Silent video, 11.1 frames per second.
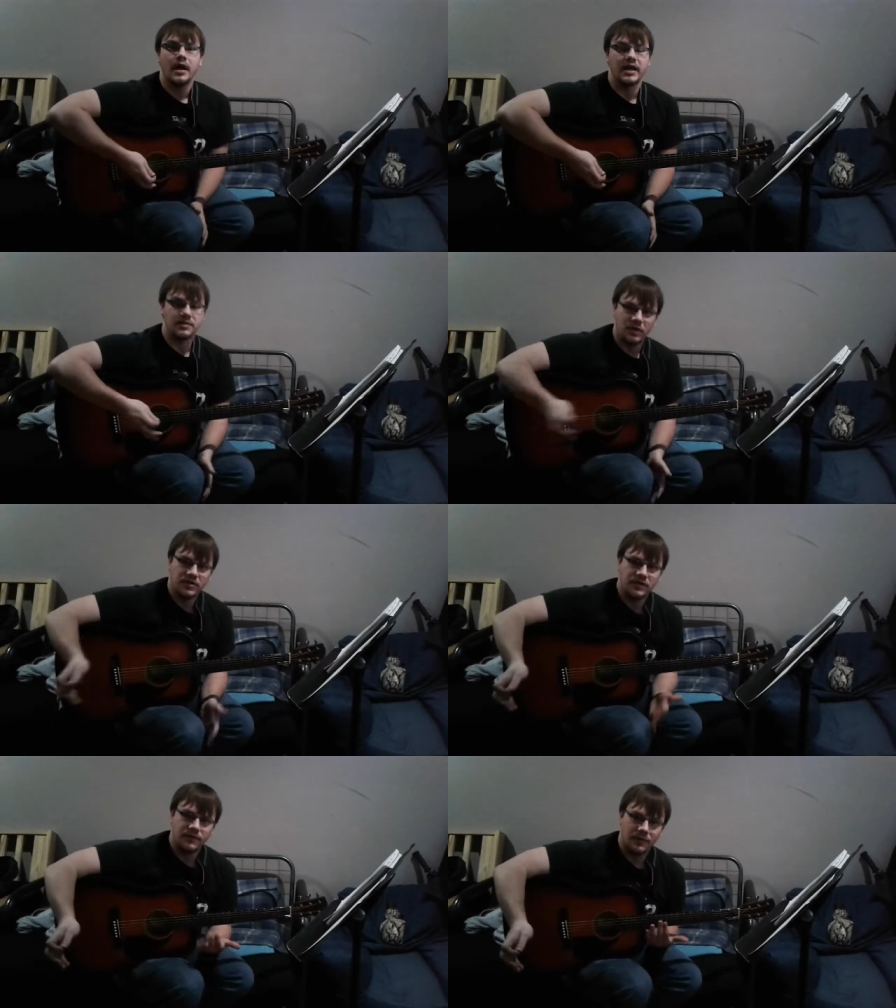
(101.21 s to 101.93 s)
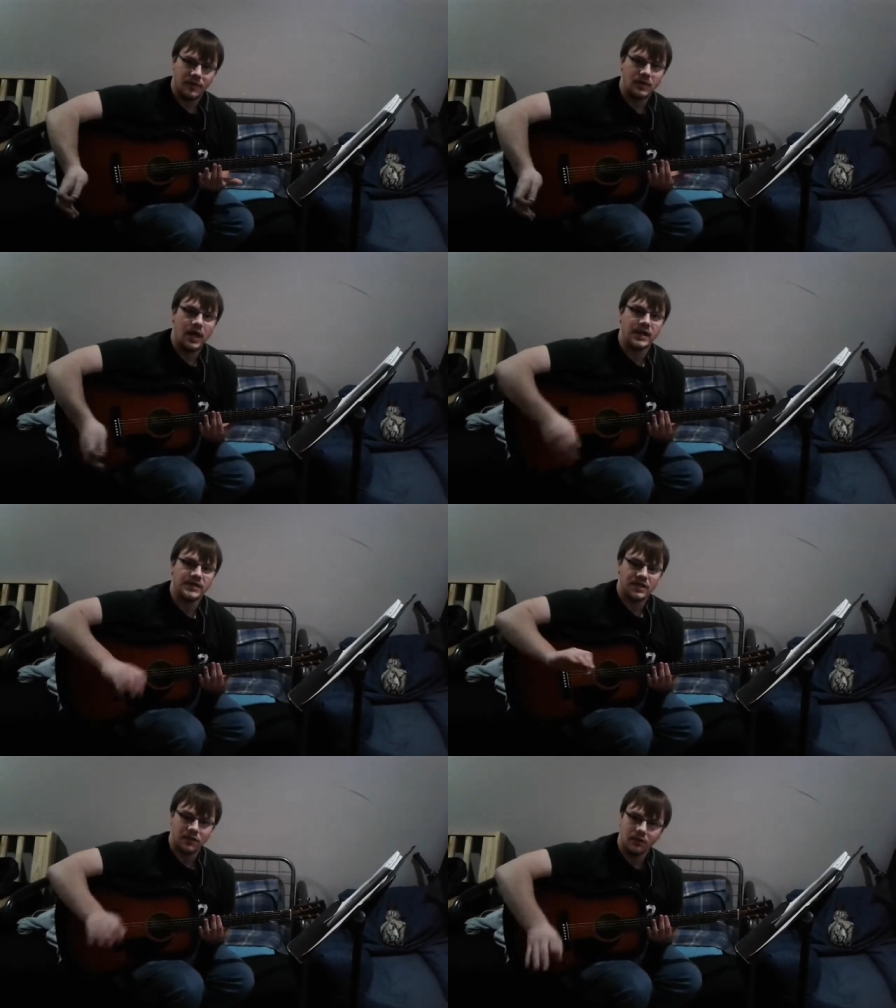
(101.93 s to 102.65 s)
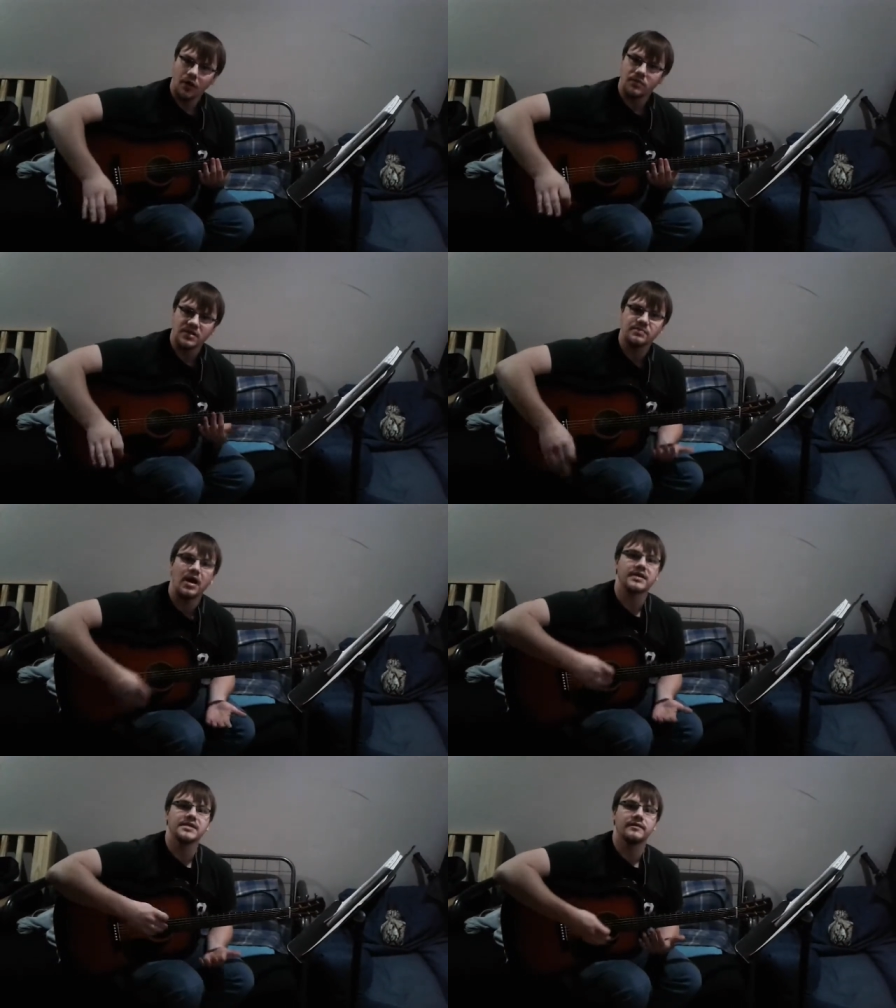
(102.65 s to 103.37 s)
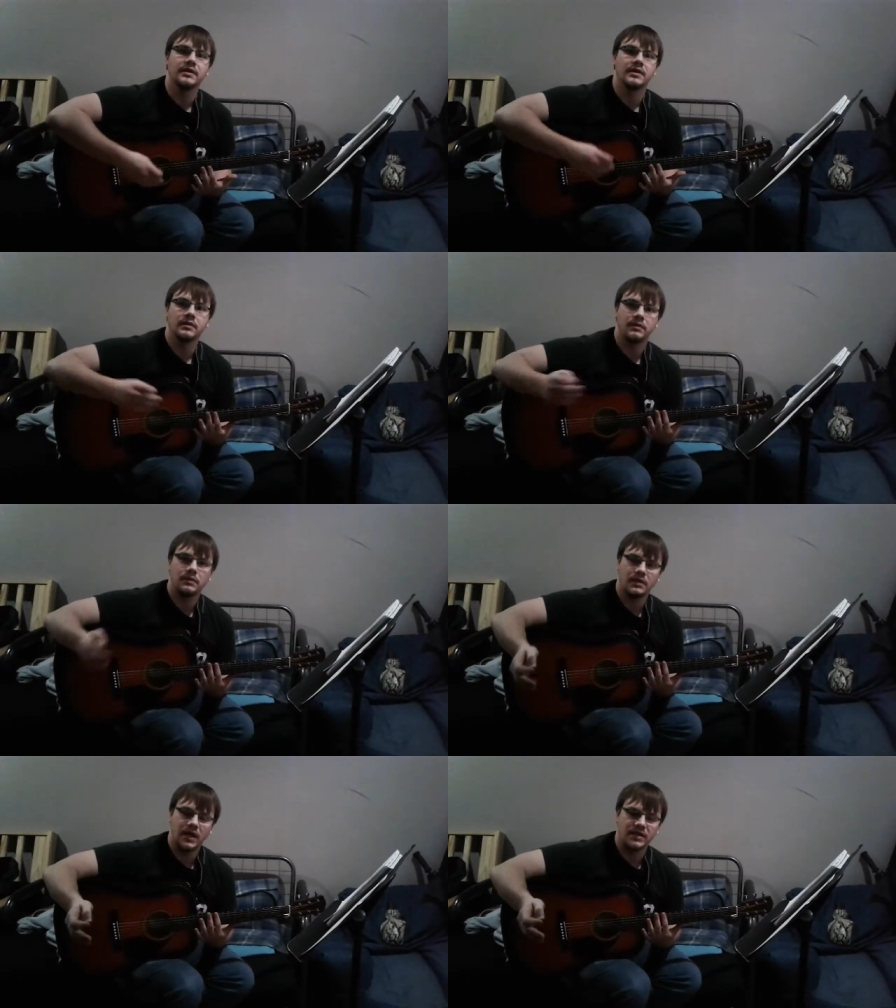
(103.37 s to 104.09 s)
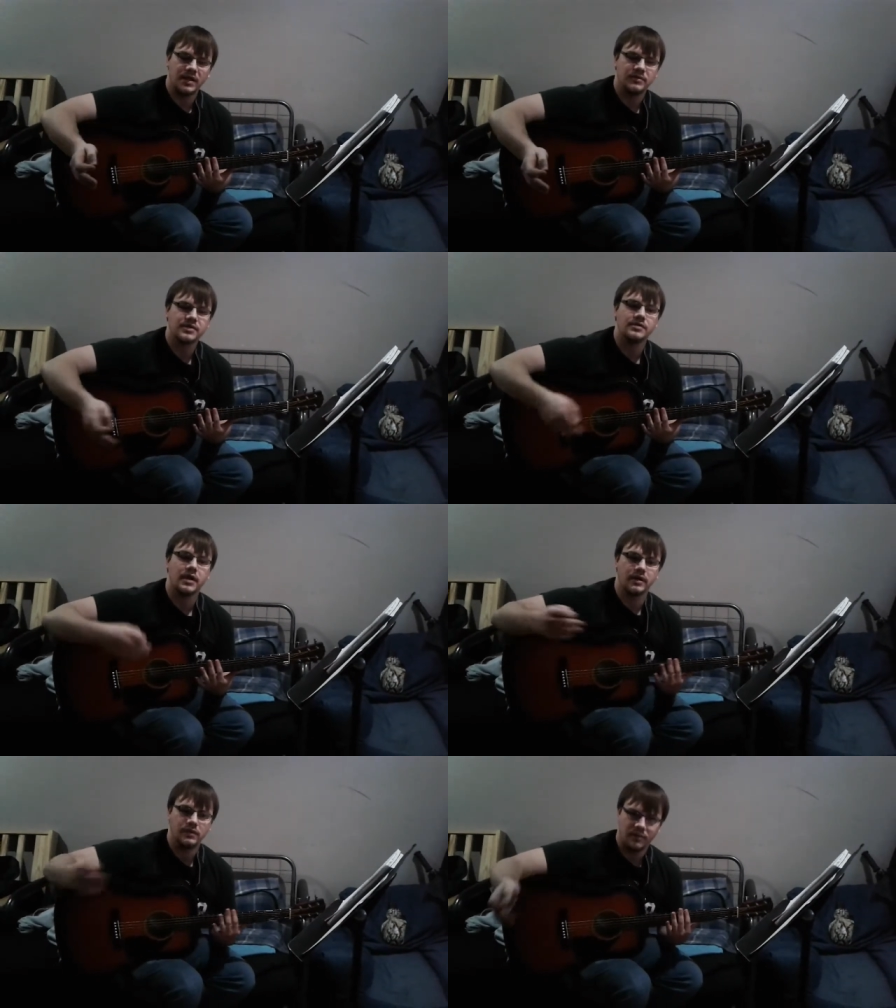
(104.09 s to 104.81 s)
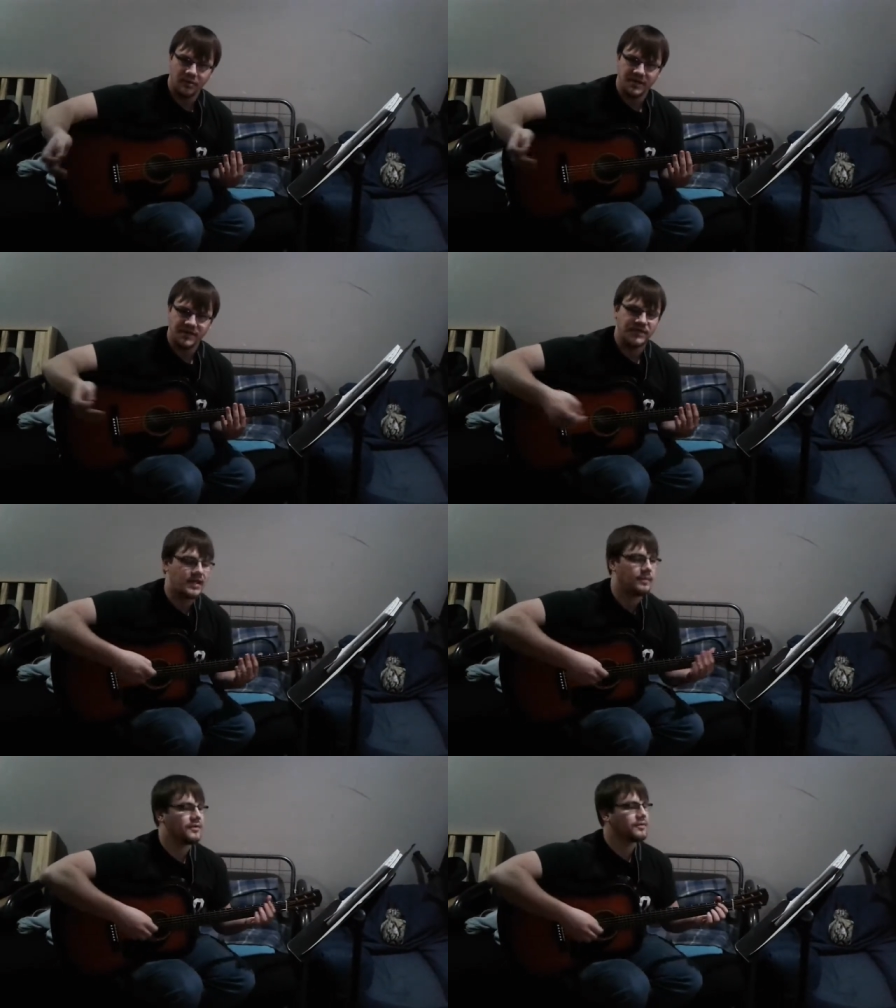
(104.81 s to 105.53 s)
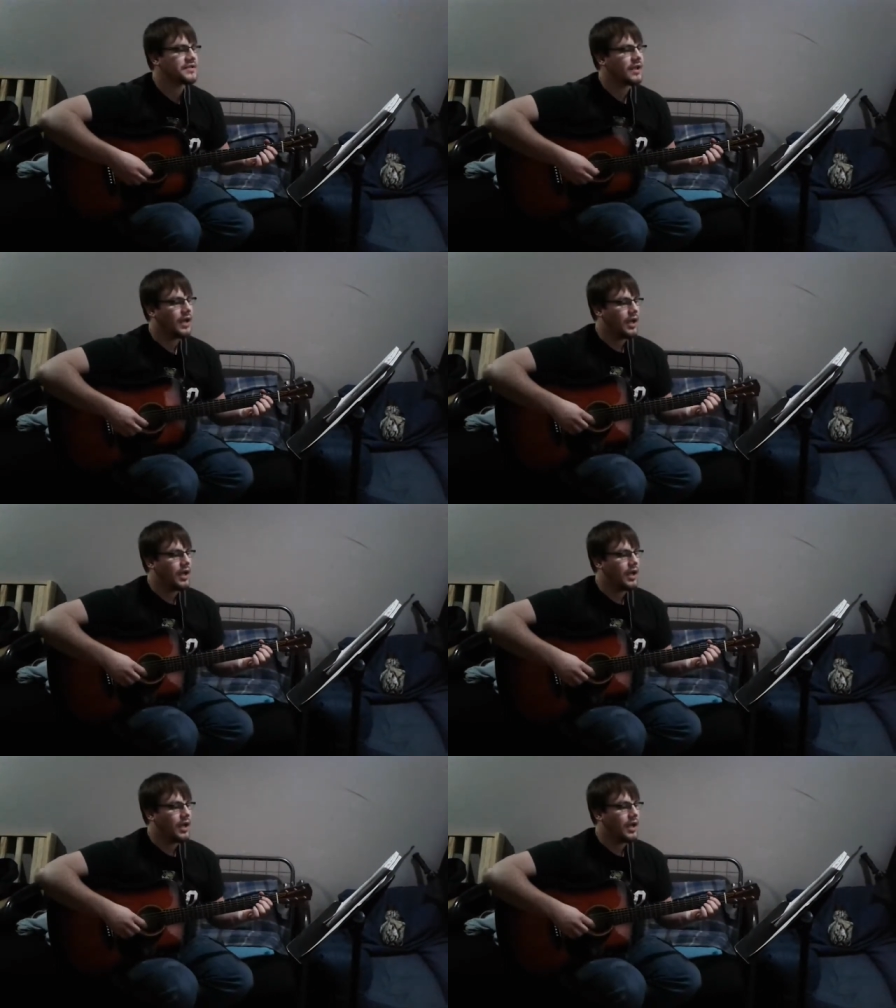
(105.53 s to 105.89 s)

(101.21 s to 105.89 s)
especially for the clients that are low responsive and demonstrate depressive symptoms.